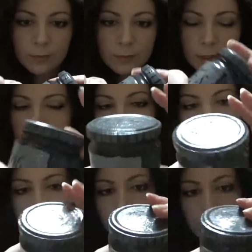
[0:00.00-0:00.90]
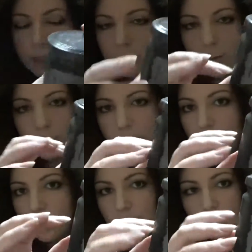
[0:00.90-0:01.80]
This is a simple
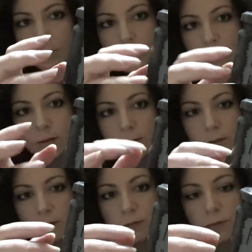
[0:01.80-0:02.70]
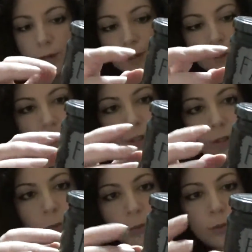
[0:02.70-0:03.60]
jar as well, very
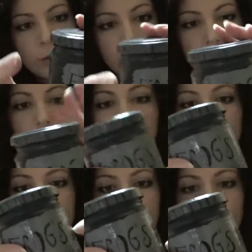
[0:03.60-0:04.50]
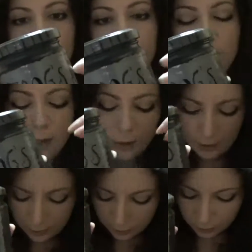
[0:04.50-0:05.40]
cheap glass jar.
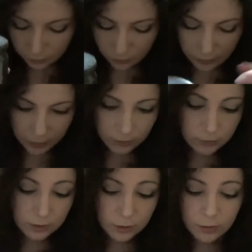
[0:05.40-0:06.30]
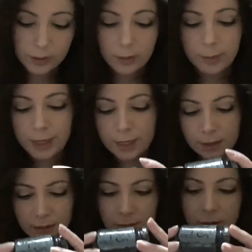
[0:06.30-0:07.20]
So I used acrylic
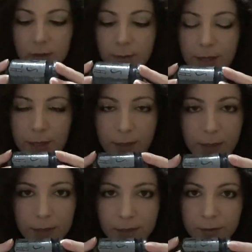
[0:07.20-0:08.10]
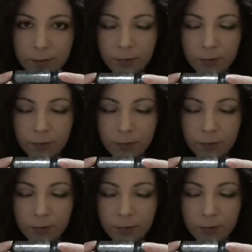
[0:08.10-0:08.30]
paints to make these.